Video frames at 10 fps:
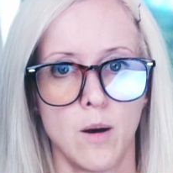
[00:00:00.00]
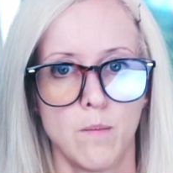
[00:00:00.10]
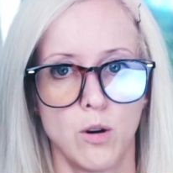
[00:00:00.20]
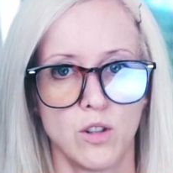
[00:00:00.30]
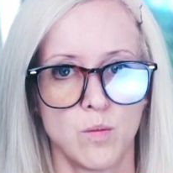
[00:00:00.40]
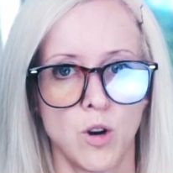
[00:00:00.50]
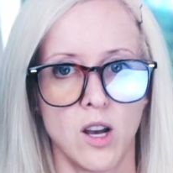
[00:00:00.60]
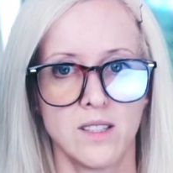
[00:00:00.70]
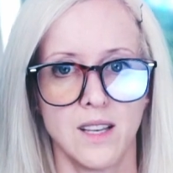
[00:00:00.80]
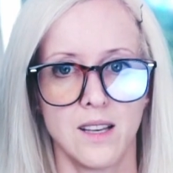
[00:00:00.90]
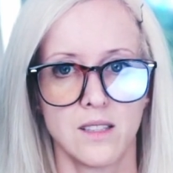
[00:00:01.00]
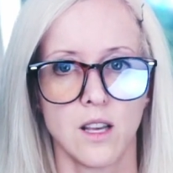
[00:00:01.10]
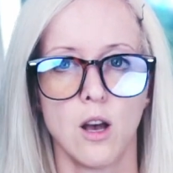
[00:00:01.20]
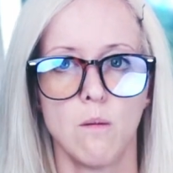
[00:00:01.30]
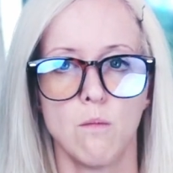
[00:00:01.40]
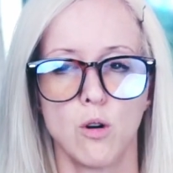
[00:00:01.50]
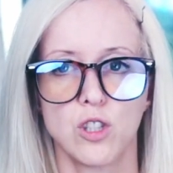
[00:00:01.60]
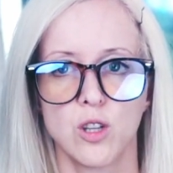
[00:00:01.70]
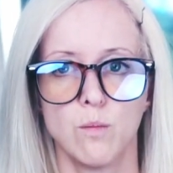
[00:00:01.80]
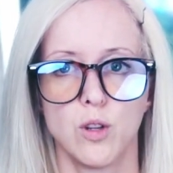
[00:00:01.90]
Post-process,
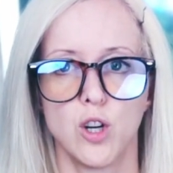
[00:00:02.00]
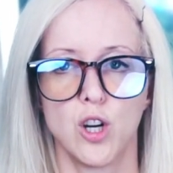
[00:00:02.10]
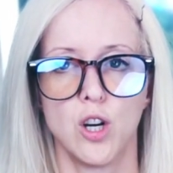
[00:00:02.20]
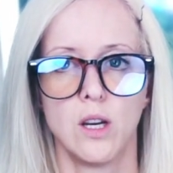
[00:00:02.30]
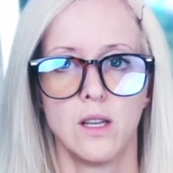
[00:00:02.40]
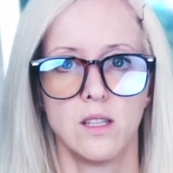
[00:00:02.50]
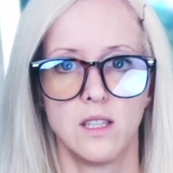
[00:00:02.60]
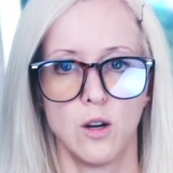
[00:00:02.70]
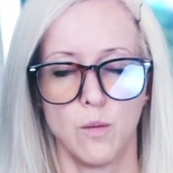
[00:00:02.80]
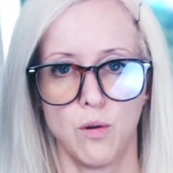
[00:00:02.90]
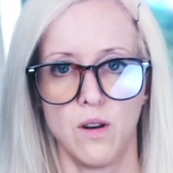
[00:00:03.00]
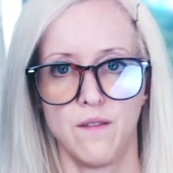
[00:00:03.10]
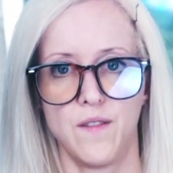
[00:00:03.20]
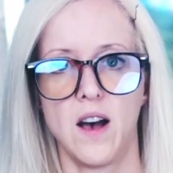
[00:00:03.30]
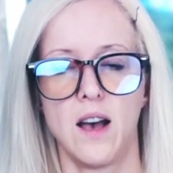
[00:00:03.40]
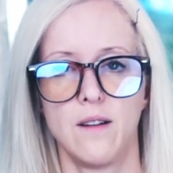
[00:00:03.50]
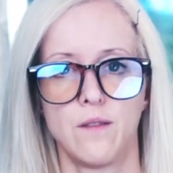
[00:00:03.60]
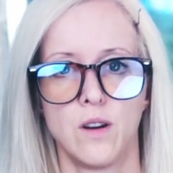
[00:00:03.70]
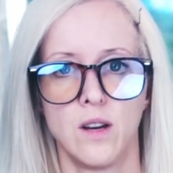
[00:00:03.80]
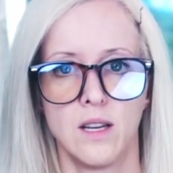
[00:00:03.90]
motion blur, 0.5.
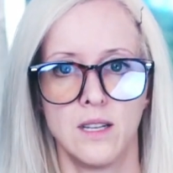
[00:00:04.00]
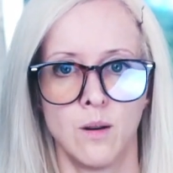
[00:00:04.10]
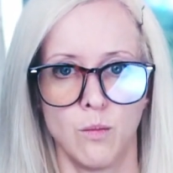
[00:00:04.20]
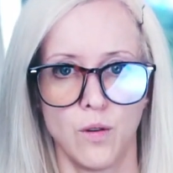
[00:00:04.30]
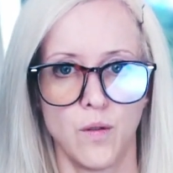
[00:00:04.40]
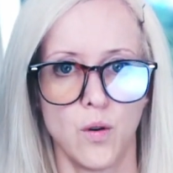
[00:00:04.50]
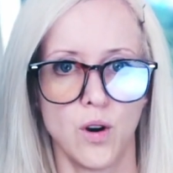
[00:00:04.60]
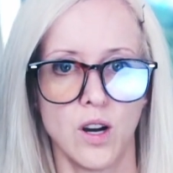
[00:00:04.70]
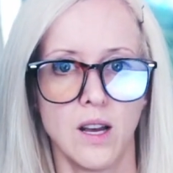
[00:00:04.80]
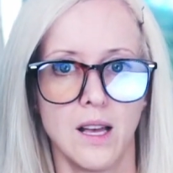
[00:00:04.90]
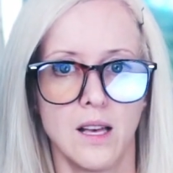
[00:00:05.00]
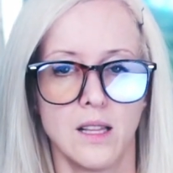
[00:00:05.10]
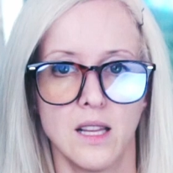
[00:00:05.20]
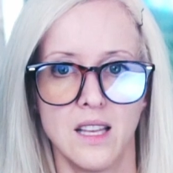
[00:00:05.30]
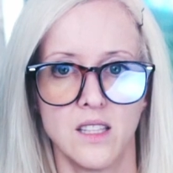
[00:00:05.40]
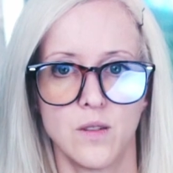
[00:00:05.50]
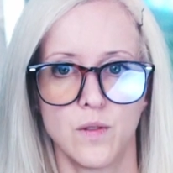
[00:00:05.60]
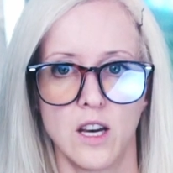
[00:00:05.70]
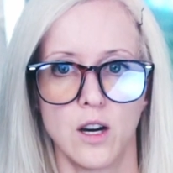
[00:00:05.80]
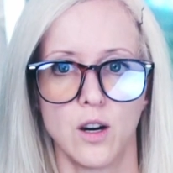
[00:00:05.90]
Number 4, lens
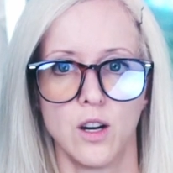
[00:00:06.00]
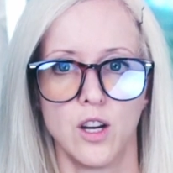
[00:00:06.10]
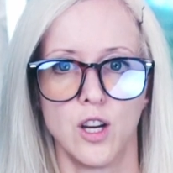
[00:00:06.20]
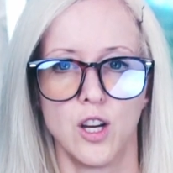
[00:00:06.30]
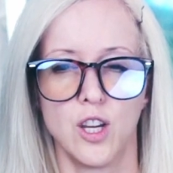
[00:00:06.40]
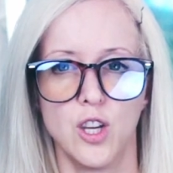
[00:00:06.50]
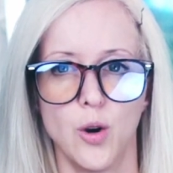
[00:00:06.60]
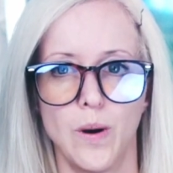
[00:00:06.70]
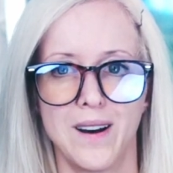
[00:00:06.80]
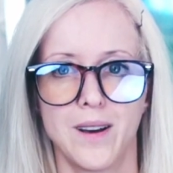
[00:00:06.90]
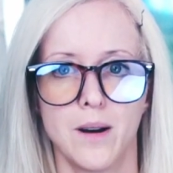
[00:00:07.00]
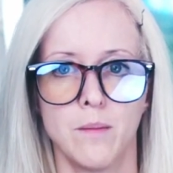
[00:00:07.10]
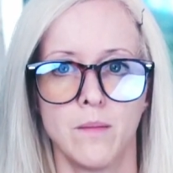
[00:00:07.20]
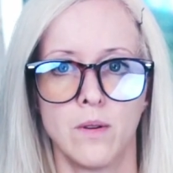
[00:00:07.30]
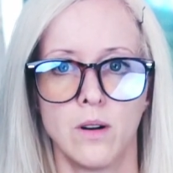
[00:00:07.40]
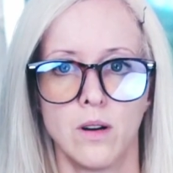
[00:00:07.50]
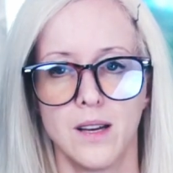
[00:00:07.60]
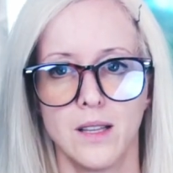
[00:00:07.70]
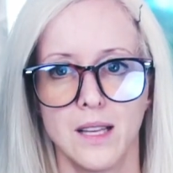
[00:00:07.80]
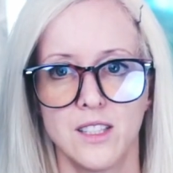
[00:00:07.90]
flare. You're welcome.
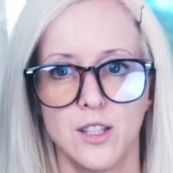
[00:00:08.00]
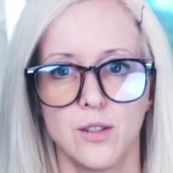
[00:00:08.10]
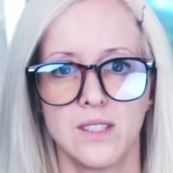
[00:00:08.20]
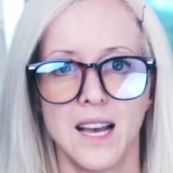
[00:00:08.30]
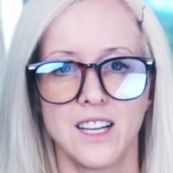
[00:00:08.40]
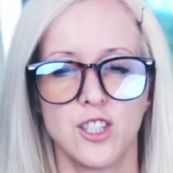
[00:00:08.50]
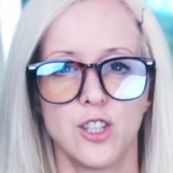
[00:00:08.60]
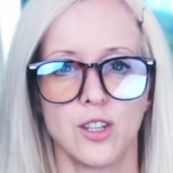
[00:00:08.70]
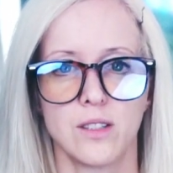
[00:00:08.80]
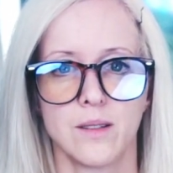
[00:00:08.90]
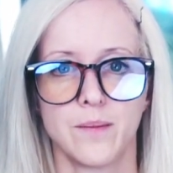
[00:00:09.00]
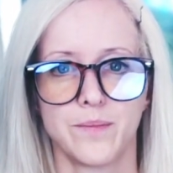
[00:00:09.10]
Let's use textures.